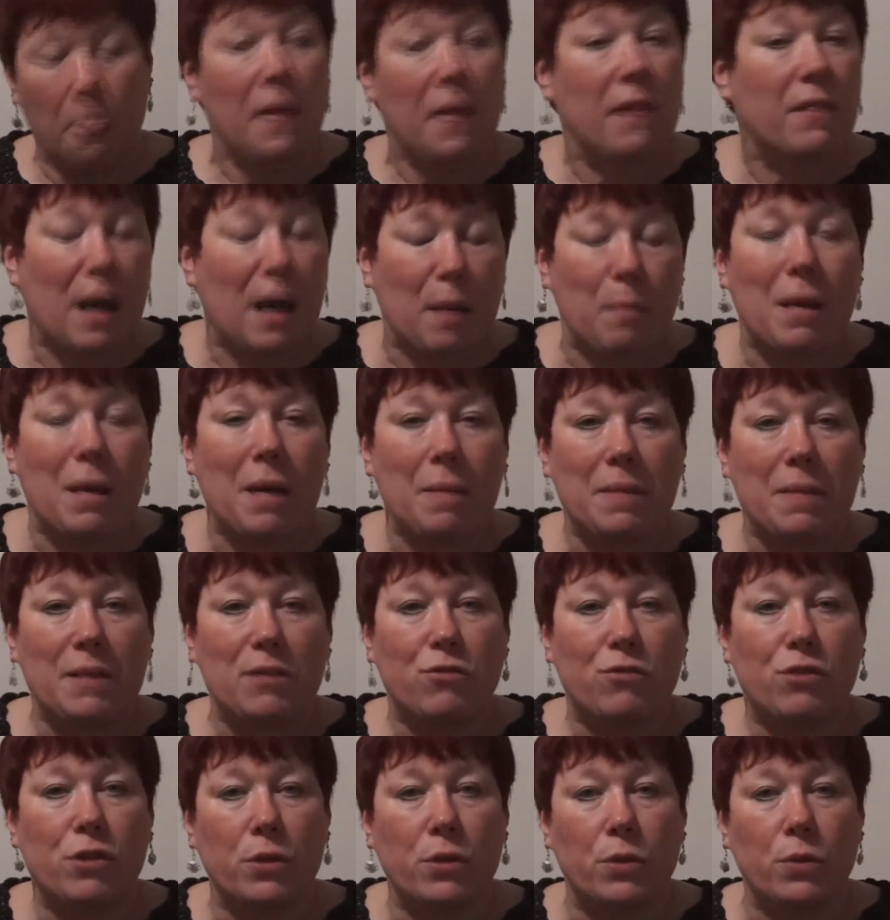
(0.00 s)
That may be
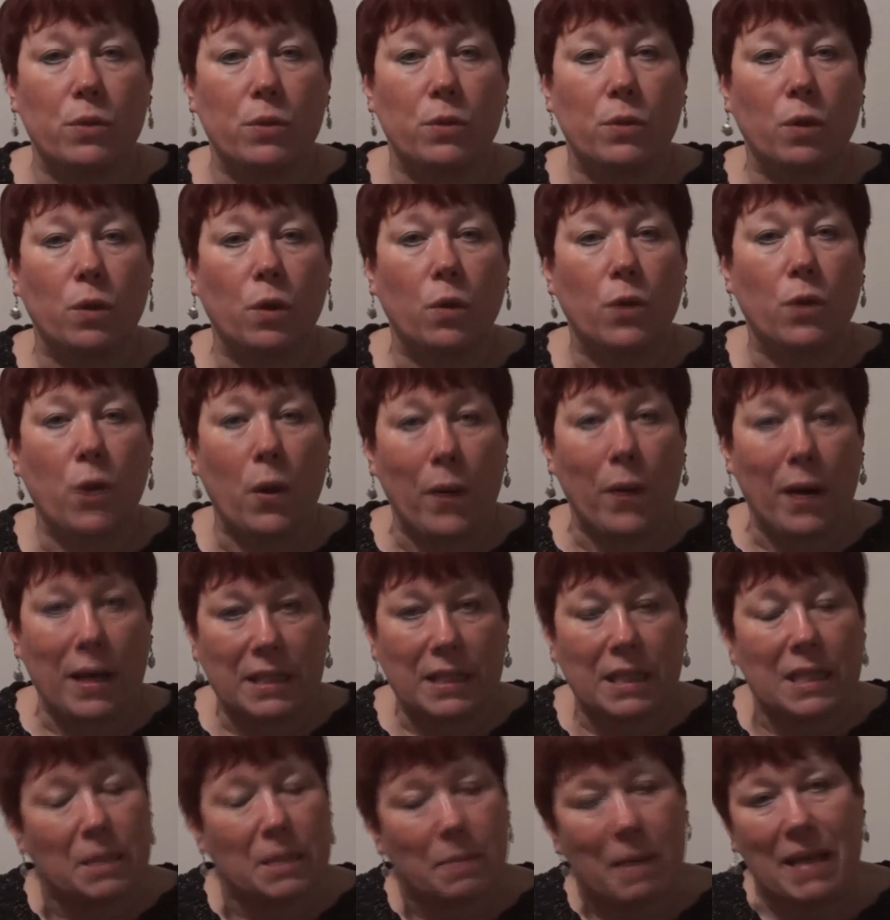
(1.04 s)
true, although I
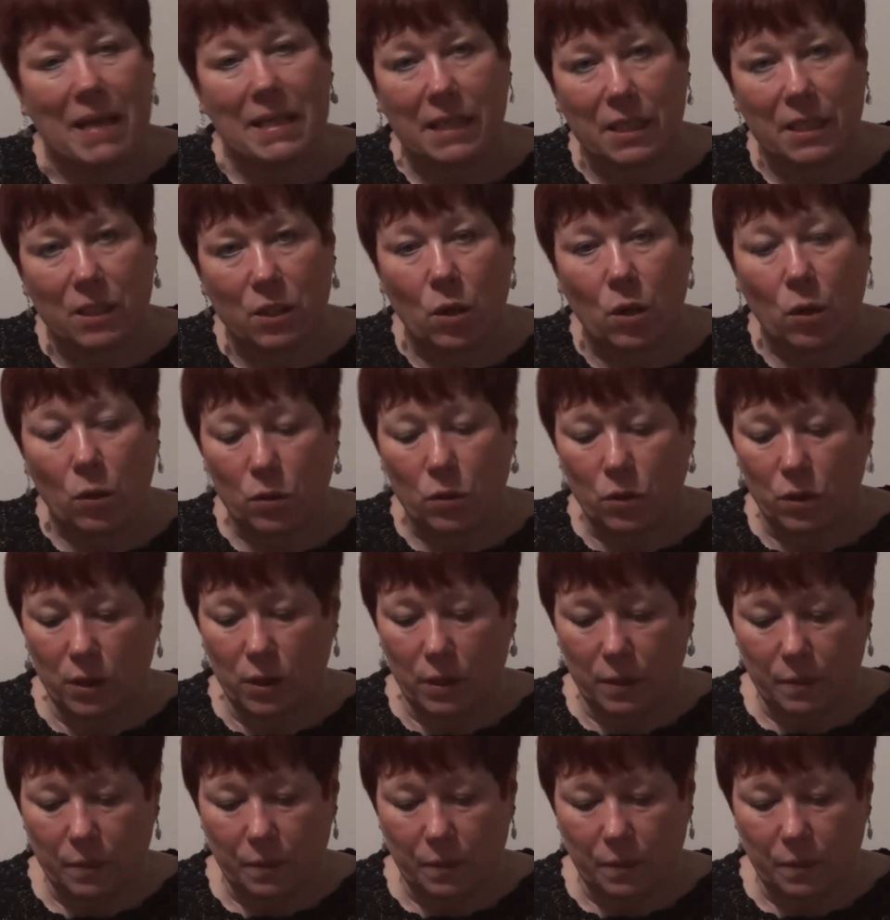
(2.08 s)
suspect it's not.